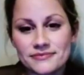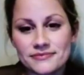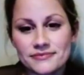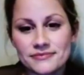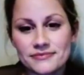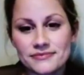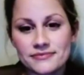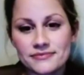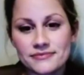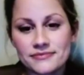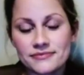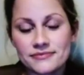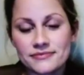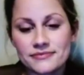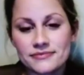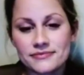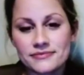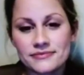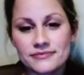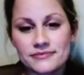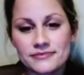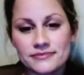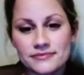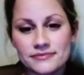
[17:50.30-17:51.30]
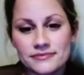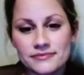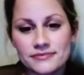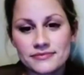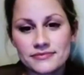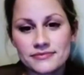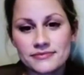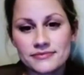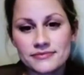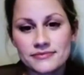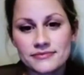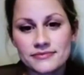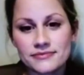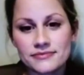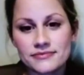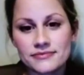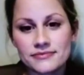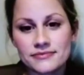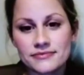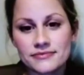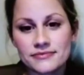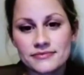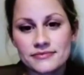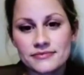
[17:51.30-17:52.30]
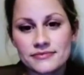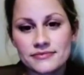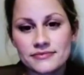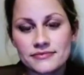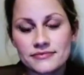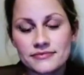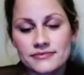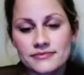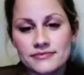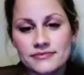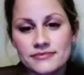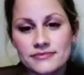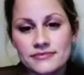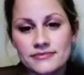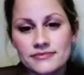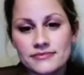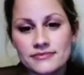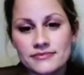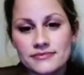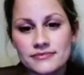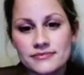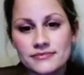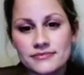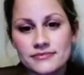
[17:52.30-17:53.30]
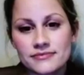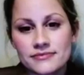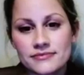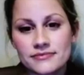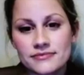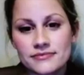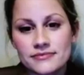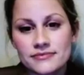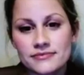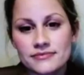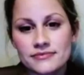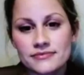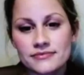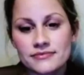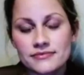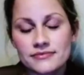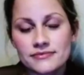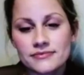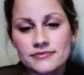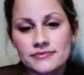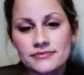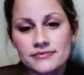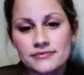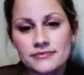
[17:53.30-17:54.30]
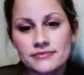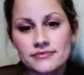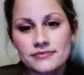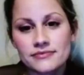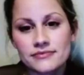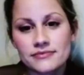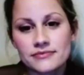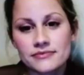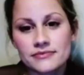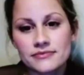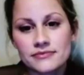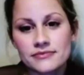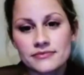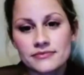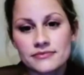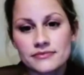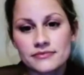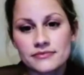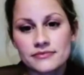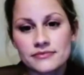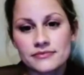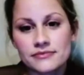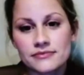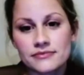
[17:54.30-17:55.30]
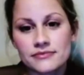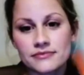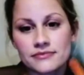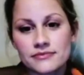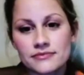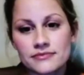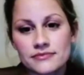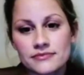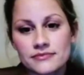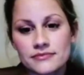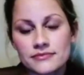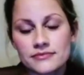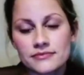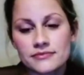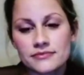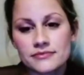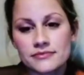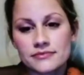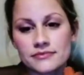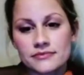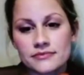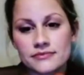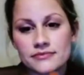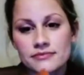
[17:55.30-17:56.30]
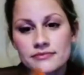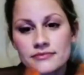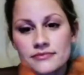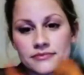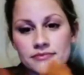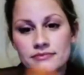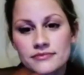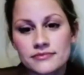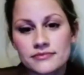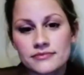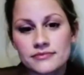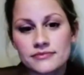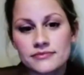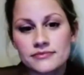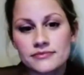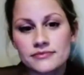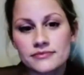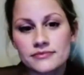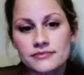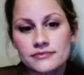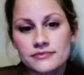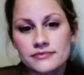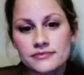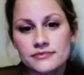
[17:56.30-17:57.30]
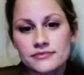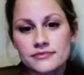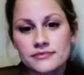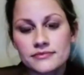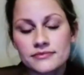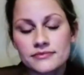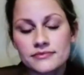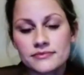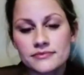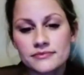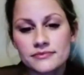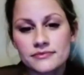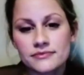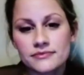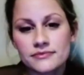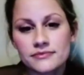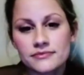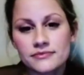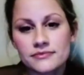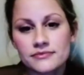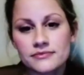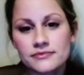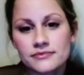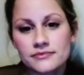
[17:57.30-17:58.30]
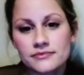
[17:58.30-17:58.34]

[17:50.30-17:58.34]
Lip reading: (silent)